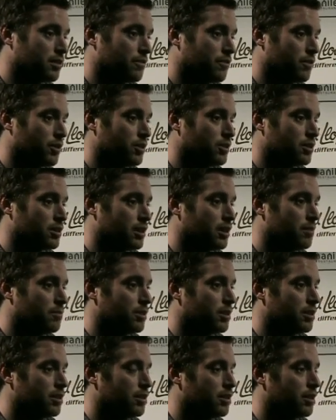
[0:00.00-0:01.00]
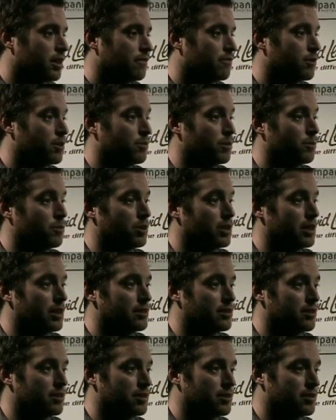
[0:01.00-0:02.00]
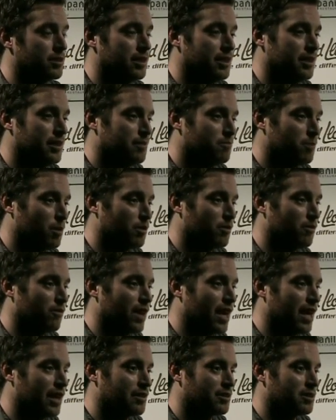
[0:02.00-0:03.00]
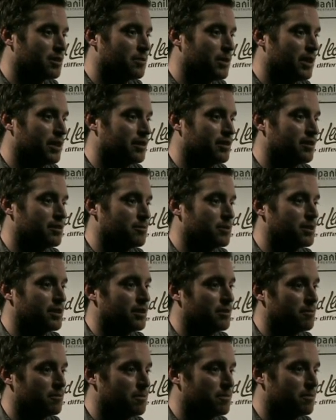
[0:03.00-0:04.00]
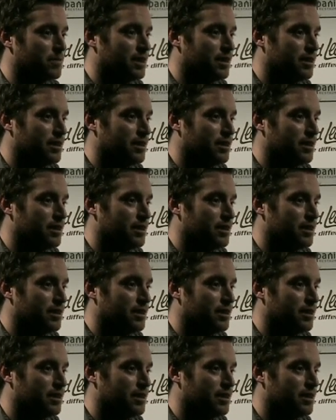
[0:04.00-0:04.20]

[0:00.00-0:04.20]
the first game of the year, even though we won 8-2, probably flattered us a bit because we didn't